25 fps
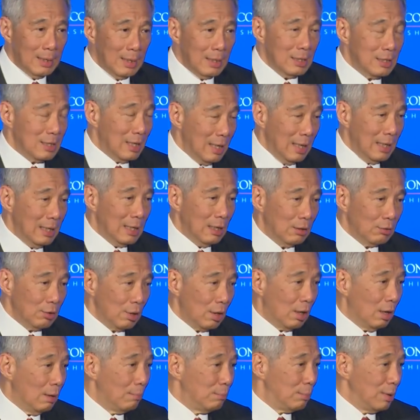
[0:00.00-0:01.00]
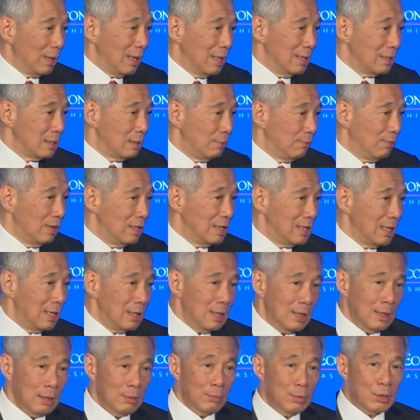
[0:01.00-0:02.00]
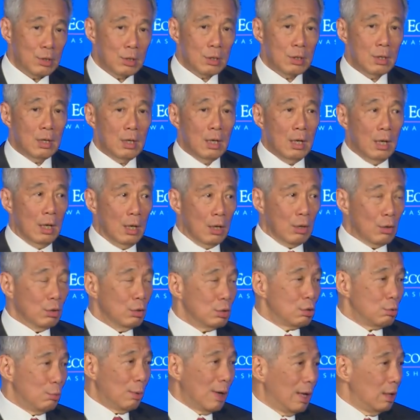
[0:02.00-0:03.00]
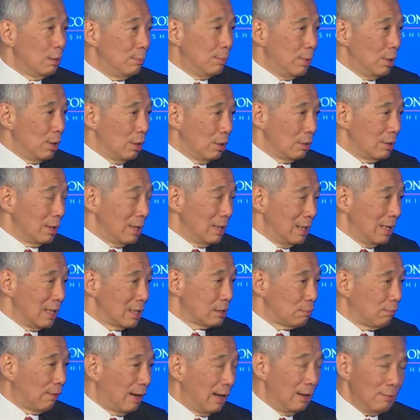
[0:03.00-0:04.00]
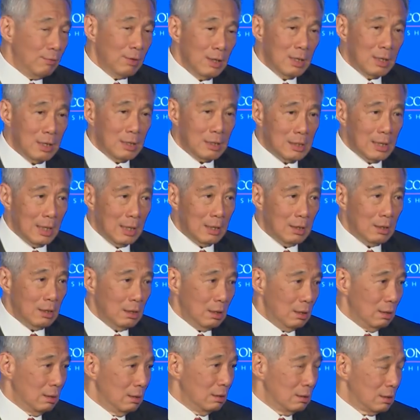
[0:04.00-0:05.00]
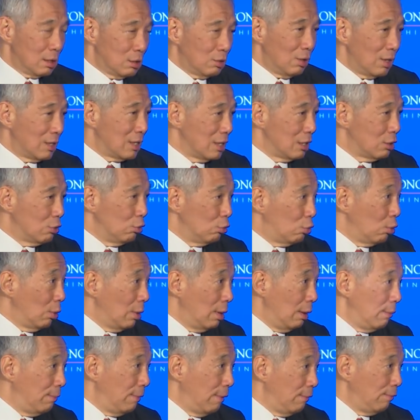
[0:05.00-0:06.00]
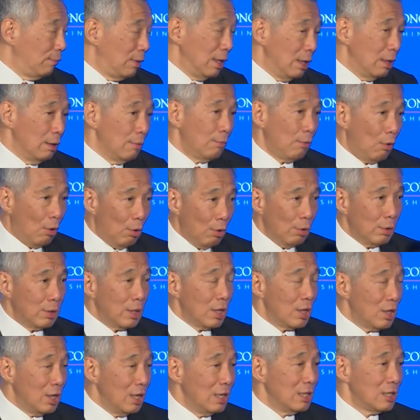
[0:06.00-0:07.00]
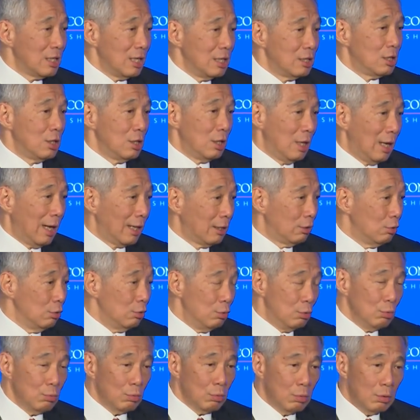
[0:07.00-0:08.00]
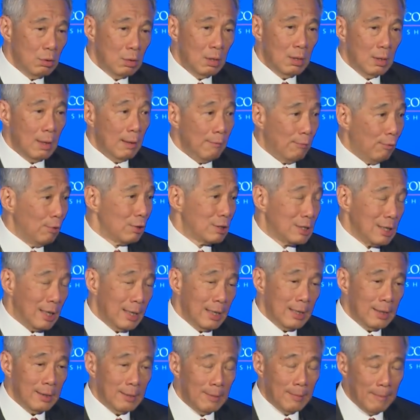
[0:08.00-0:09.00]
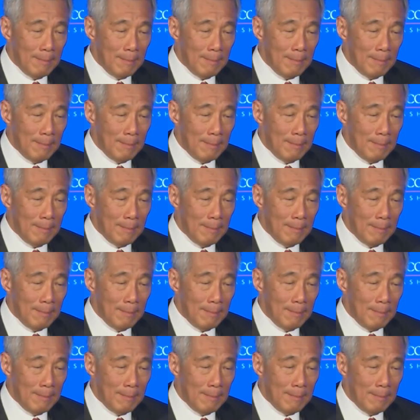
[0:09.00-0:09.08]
He's laid out a comprehensive agenda which goes well beyond the next 5 years and stretches to 2050 of all the things that you'd like to do for China.